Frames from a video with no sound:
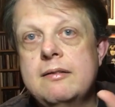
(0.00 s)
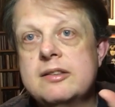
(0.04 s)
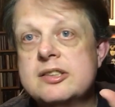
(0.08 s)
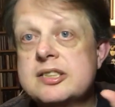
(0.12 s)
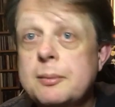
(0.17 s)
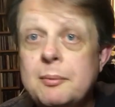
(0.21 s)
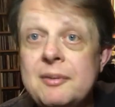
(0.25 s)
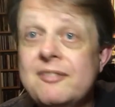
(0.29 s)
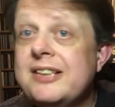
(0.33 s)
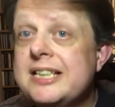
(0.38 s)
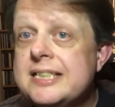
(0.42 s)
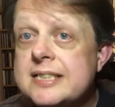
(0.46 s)

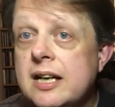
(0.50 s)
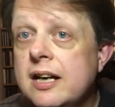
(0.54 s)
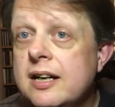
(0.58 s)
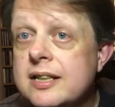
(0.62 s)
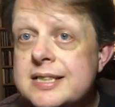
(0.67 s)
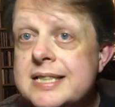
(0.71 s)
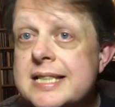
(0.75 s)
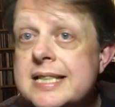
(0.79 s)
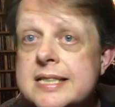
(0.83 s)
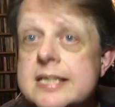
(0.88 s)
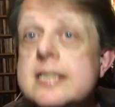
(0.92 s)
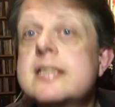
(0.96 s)
Some of these
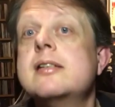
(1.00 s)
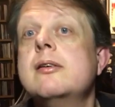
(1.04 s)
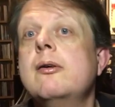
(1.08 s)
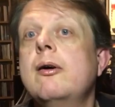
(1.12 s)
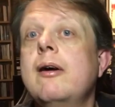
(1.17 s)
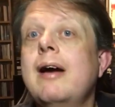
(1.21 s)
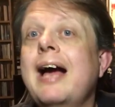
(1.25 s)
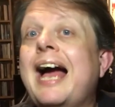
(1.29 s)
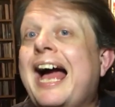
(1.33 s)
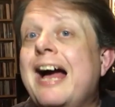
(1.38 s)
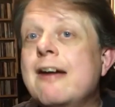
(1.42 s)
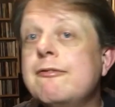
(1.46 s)
artists
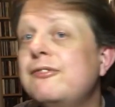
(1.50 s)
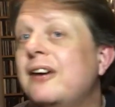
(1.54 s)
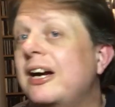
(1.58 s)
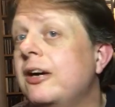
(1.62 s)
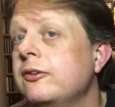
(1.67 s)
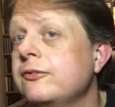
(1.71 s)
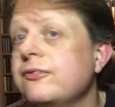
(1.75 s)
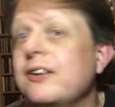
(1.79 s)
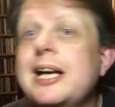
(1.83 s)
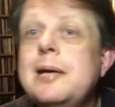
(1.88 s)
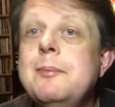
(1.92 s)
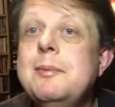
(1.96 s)
have
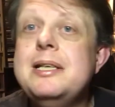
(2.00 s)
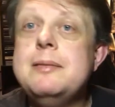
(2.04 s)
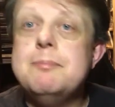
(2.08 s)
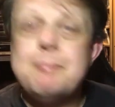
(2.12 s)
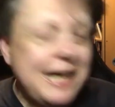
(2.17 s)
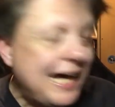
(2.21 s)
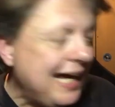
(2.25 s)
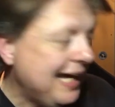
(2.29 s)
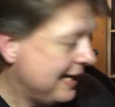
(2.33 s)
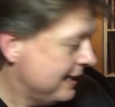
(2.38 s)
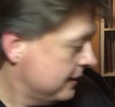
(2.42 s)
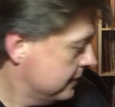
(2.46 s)
found fame in
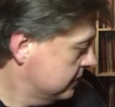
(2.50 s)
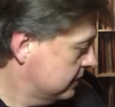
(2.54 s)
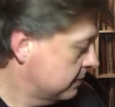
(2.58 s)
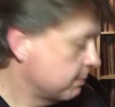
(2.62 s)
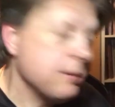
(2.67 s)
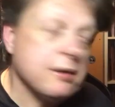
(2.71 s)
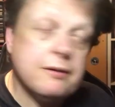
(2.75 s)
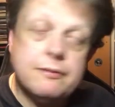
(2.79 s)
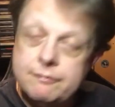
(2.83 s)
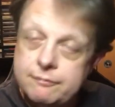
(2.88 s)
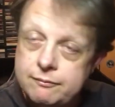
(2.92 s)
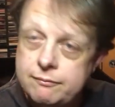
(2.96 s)
bands,
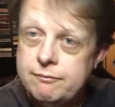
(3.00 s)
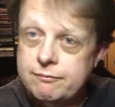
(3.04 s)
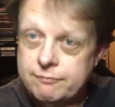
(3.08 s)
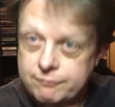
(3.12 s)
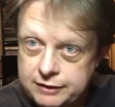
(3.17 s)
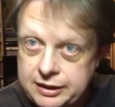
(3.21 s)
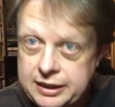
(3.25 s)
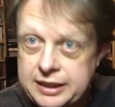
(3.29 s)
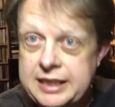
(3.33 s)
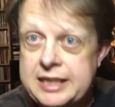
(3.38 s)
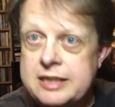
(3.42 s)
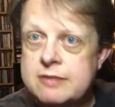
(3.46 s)
but
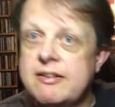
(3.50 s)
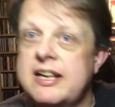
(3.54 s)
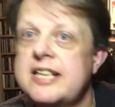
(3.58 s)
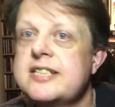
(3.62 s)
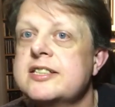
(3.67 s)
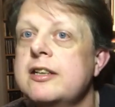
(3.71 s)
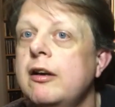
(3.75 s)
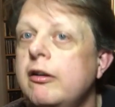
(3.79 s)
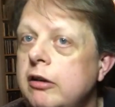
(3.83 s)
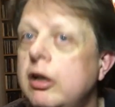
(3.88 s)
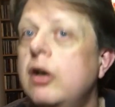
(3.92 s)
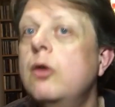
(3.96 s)
it's their
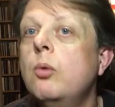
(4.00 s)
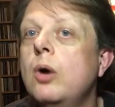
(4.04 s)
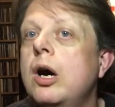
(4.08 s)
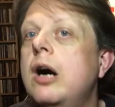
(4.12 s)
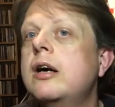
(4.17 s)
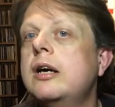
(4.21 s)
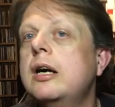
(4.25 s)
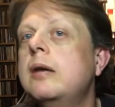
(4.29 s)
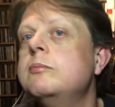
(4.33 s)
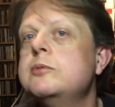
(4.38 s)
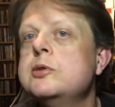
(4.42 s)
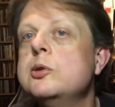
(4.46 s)
solo
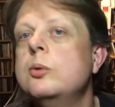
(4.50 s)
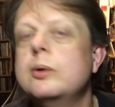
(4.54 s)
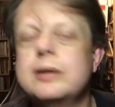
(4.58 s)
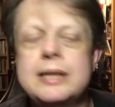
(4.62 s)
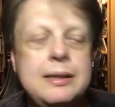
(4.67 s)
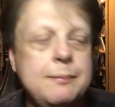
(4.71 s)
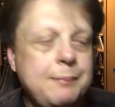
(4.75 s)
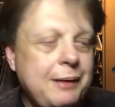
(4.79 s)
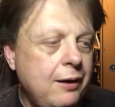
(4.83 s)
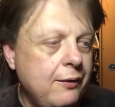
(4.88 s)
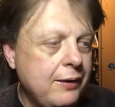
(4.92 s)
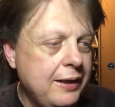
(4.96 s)
work I'm
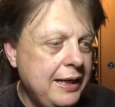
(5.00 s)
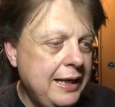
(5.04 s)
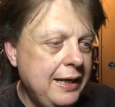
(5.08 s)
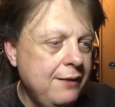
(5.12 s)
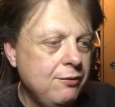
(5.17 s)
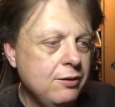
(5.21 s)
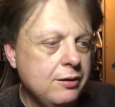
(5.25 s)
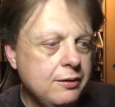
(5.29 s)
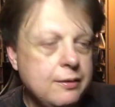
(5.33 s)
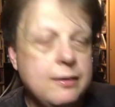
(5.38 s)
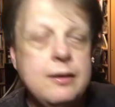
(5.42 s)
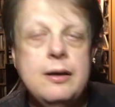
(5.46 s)
talking about here
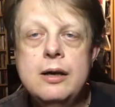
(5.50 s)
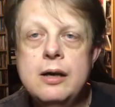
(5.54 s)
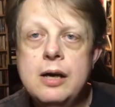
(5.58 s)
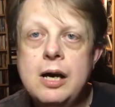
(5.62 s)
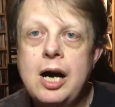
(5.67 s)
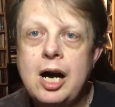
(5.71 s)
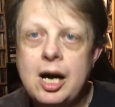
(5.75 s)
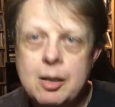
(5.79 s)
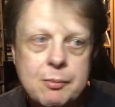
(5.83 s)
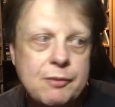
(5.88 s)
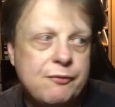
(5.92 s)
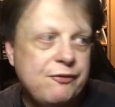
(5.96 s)
that
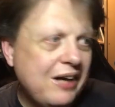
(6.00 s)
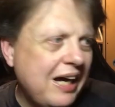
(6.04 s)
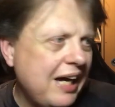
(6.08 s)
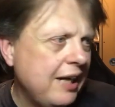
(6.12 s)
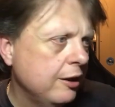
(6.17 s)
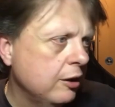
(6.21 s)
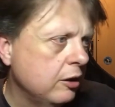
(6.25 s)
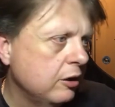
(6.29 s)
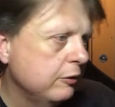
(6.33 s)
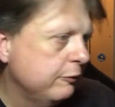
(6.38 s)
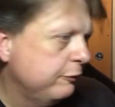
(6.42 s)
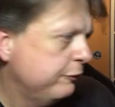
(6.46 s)
I'm a
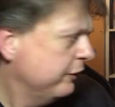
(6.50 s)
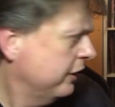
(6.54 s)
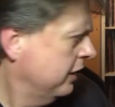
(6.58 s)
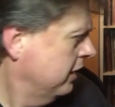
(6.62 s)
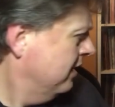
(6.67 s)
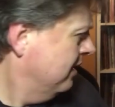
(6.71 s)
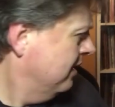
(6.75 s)
fan of.